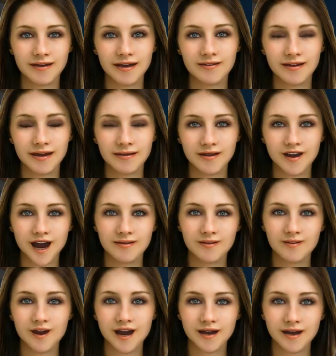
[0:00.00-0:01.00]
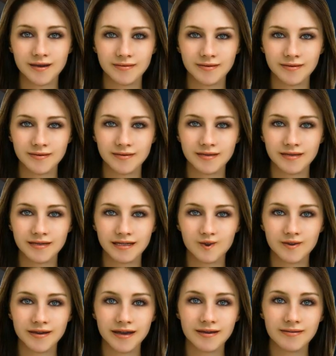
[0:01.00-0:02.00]
where landmarks are
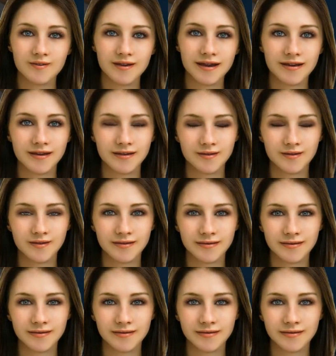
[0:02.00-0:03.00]
non-existent or inadequate.